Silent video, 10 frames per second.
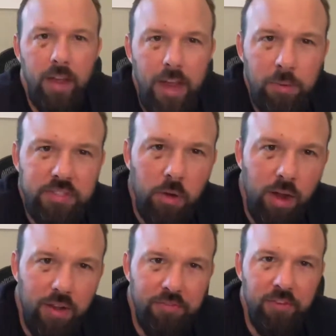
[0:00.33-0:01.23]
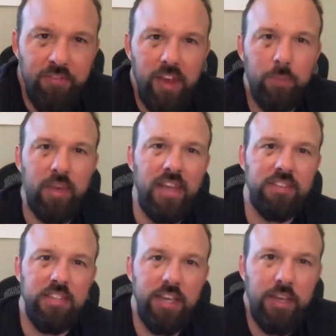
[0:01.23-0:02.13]
Hey, what's going on, Fit Fam?
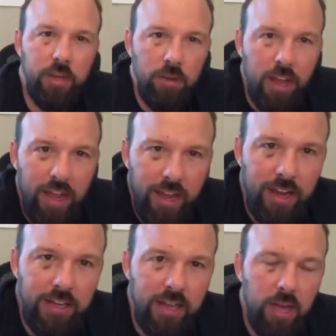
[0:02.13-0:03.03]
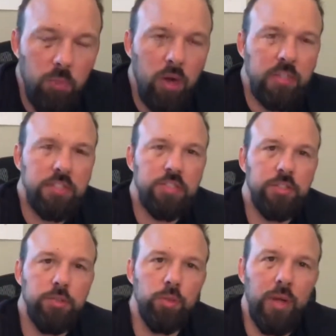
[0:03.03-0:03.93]
Casey here, and I wanted to
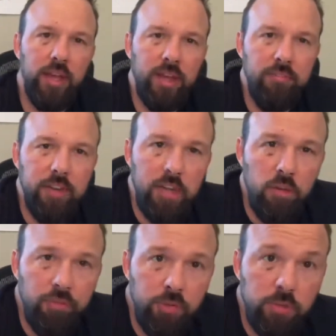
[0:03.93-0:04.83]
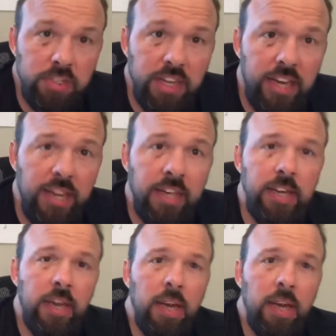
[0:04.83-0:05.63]
do a video for you today